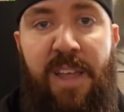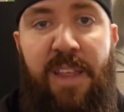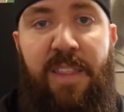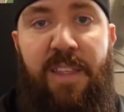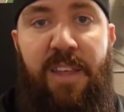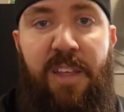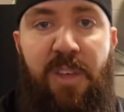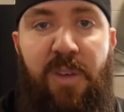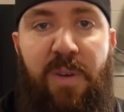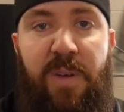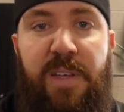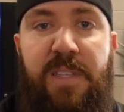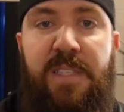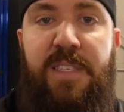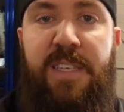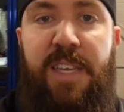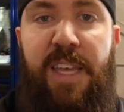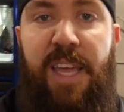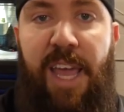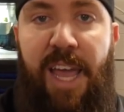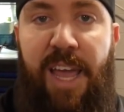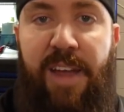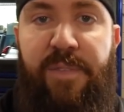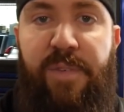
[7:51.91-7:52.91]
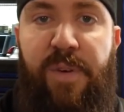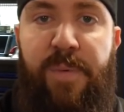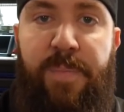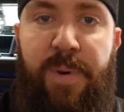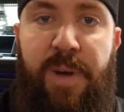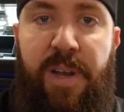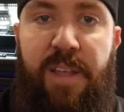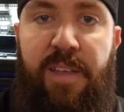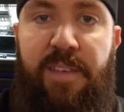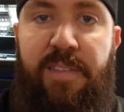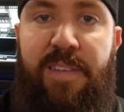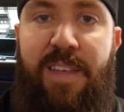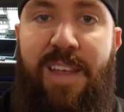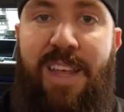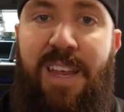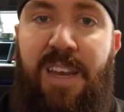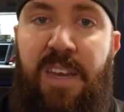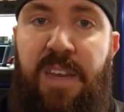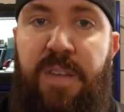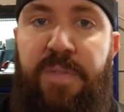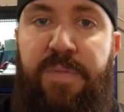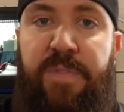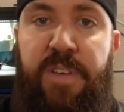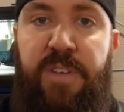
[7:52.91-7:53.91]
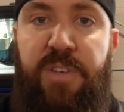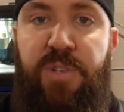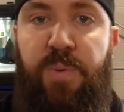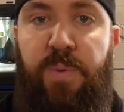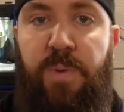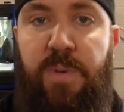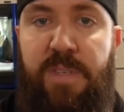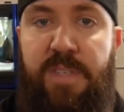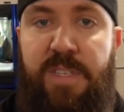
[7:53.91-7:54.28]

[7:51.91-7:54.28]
that you can see everybody's individual